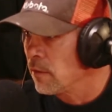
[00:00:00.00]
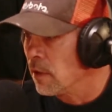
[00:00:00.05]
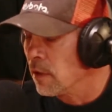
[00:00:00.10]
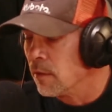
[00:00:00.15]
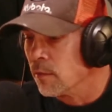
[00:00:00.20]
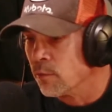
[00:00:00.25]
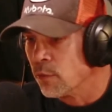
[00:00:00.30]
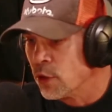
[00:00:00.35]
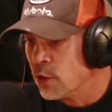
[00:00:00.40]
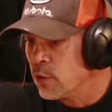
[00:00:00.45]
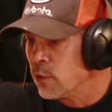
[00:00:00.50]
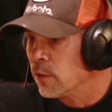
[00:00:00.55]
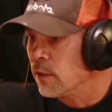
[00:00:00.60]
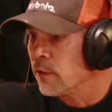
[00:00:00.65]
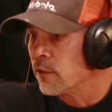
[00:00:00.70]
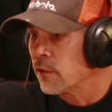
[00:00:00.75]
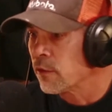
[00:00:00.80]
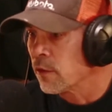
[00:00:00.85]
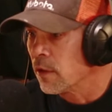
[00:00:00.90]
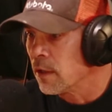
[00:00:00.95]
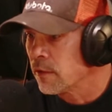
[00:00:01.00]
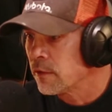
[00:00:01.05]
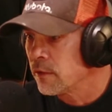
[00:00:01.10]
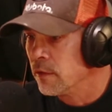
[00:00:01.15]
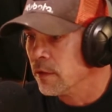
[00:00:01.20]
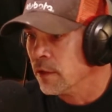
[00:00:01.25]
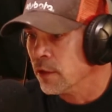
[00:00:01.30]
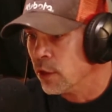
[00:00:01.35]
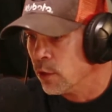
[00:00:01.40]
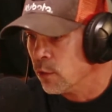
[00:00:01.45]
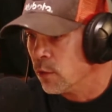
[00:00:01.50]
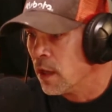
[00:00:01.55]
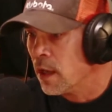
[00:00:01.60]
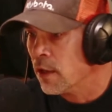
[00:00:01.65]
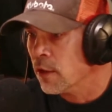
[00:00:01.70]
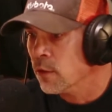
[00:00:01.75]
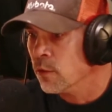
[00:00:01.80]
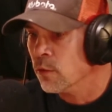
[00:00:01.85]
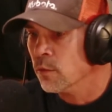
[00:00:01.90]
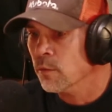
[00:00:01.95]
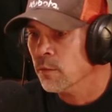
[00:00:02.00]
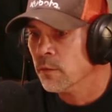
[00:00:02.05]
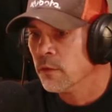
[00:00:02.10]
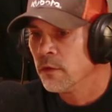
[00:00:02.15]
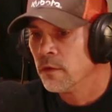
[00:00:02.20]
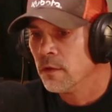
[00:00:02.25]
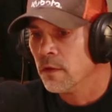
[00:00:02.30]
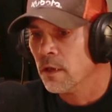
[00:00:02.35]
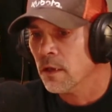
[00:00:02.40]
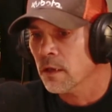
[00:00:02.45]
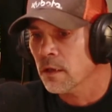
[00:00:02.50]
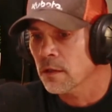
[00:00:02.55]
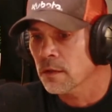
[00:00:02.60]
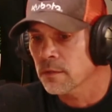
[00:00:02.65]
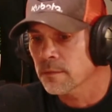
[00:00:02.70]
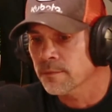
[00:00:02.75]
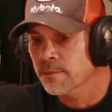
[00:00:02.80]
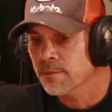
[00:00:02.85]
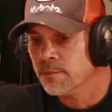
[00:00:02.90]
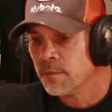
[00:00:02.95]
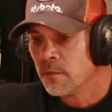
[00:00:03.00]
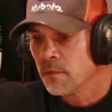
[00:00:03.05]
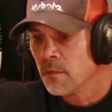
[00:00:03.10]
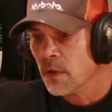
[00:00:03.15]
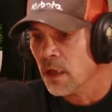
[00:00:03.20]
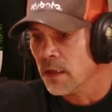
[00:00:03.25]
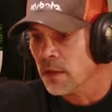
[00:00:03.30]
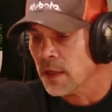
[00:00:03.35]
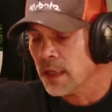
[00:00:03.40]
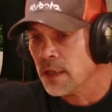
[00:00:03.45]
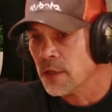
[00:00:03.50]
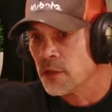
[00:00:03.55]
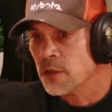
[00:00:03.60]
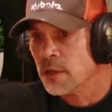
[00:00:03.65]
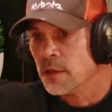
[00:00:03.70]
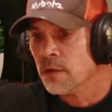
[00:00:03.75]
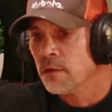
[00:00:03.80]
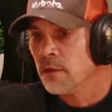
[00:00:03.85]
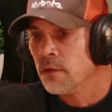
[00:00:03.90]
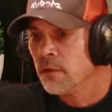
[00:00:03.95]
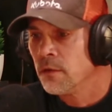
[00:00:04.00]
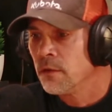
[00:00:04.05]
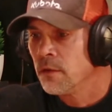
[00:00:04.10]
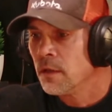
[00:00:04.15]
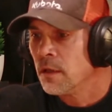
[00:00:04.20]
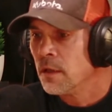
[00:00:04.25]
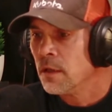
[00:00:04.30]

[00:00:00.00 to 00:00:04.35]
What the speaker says: new construction, new homes, additions,